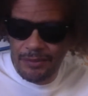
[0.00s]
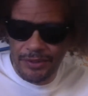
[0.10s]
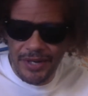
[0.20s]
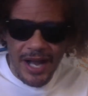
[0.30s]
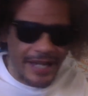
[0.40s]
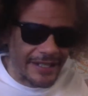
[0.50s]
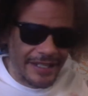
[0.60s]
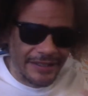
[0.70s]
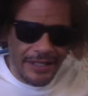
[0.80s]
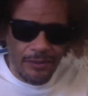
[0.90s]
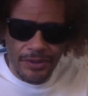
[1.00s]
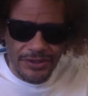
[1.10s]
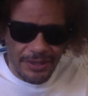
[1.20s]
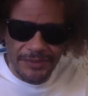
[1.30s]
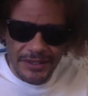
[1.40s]
we're not, and that we're
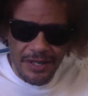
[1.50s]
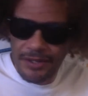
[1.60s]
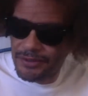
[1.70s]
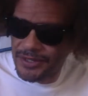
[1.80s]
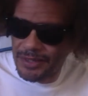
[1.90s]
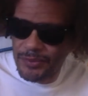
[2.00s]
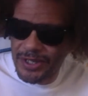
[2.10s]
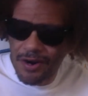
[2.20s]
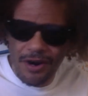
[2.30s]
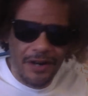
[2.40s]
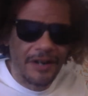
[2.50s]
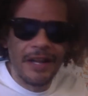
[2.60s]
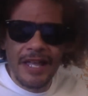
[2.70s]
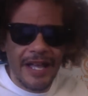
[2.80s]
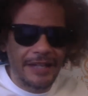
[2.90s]
something other than we are,
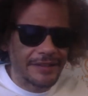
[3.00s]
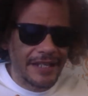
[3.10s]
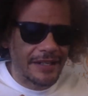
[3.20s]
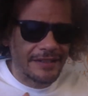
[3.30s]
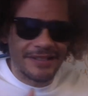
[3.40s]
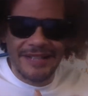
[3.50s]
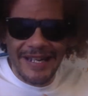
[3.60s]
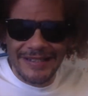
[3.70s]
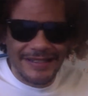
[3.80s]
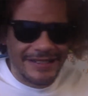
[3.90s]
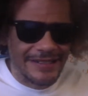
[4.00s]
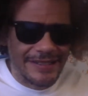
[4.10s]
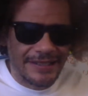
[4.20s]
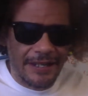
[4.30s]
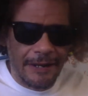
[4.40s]
and that a state
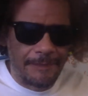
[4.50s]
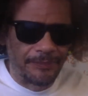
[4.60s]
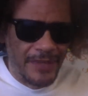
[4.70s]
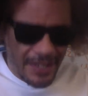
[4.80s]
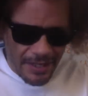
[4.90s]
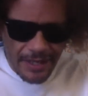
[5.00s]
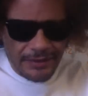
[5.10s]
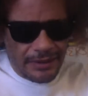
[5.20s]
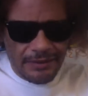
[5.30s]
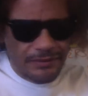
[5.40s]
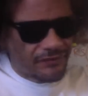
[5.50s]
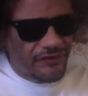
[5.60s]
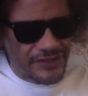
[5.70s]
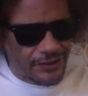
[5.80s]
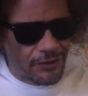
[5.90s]
is
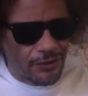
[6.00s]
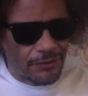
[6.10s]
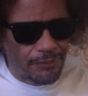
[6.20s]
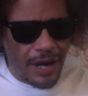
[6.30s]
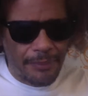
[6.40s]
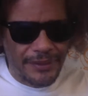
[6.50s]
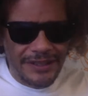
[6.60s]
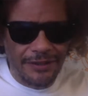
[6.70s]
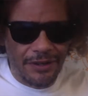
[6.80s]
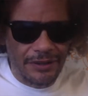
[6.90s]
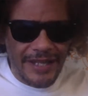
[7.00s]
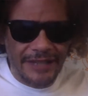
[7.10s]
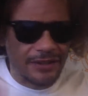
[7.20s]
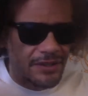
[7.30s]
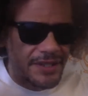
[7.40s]
physical property or
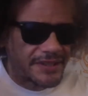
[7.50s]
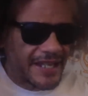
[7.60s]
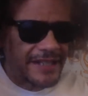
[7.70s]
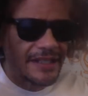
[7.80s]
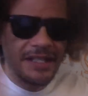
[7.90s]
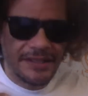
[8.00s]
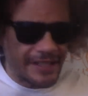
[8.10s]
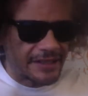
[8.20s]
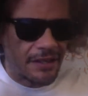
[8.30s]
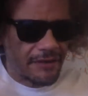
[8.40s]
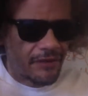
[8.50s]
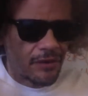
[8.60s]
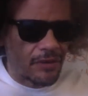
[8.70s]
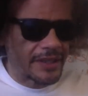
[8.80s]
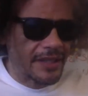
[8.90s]
land. No, a state of
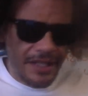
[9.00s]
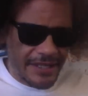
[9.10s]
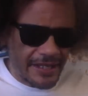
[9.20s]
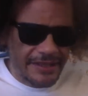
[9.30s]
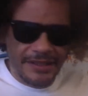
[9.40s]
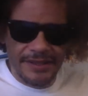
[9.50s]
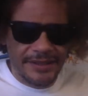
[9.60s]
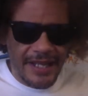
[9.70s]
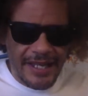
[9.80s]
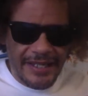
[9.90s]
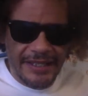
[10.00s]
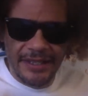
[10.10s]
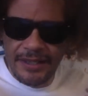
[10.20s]
Hawaii. That is a